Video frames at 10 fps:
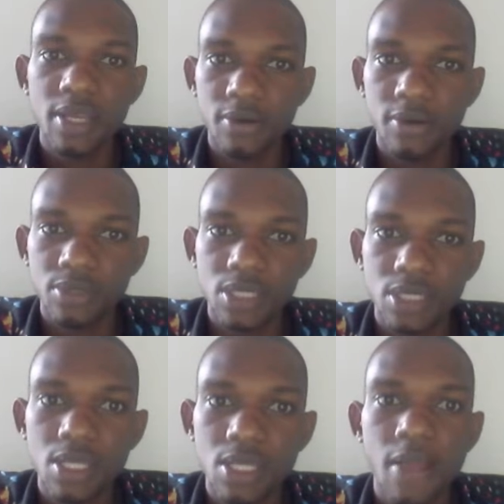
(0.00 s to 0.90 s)
on
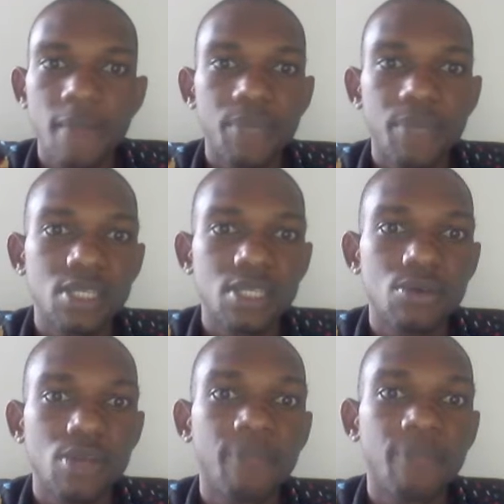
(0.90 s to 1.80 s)
this
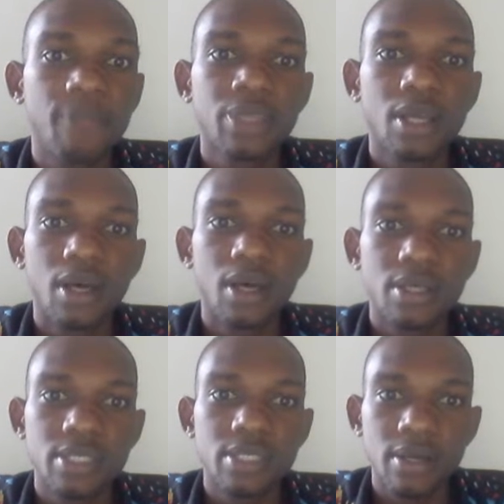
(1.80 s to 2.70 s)
particular
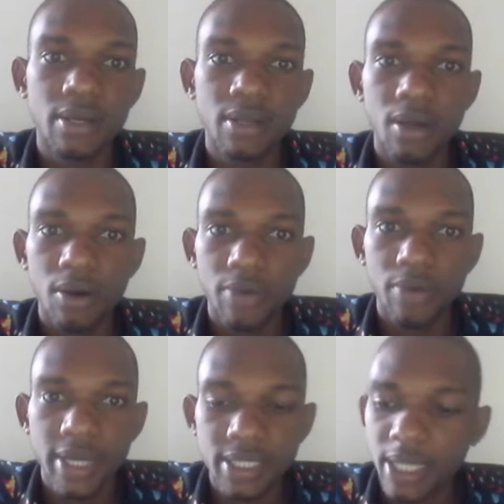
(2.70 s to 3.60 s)
cell, all
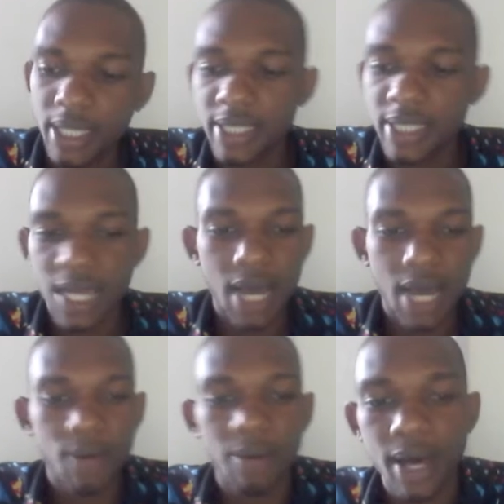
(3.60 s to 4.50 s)
right, and take
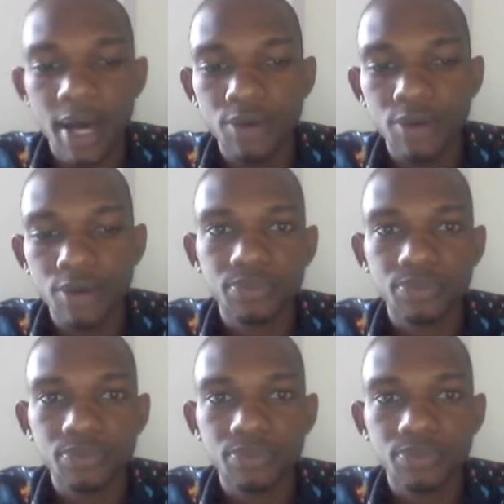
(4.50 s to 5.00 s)
our mouse,